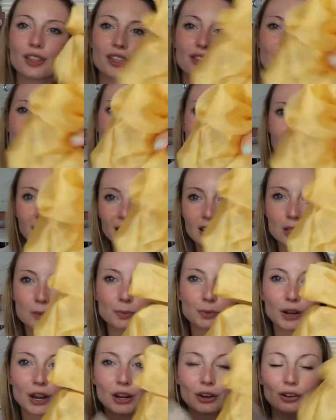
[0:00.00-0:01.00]
then there's like this
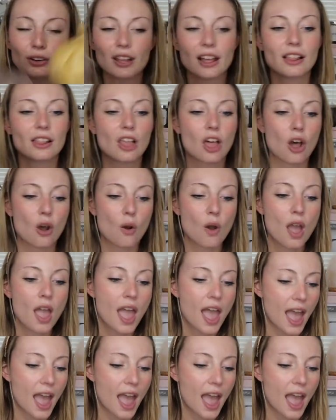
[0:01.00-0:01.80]
brighter yellow.